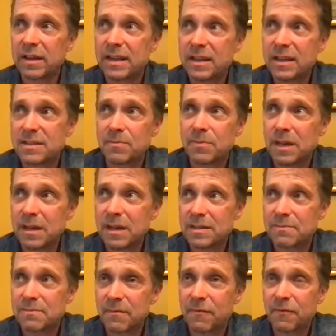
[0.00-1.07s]
he's
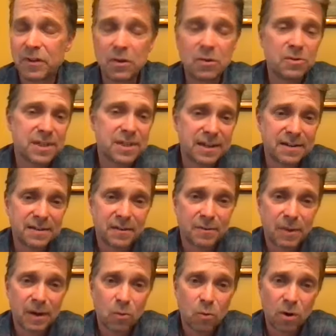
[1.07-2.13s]
fused into
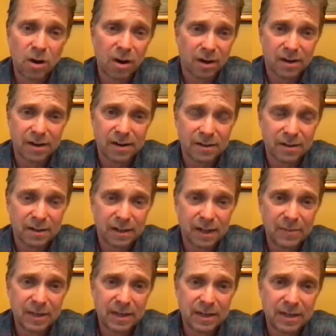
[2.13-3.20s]
my work.
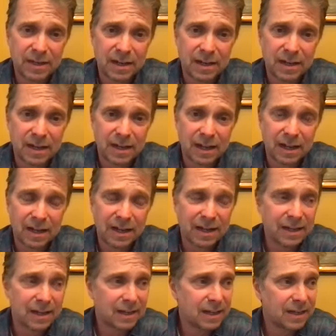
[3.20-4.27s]
I mean,
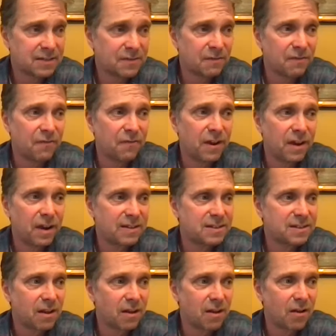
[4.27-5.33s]

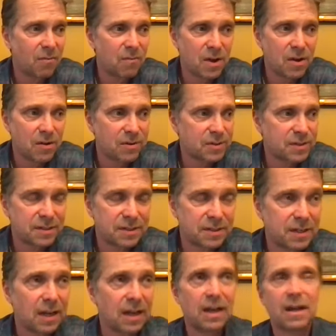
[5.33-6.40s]
it's almost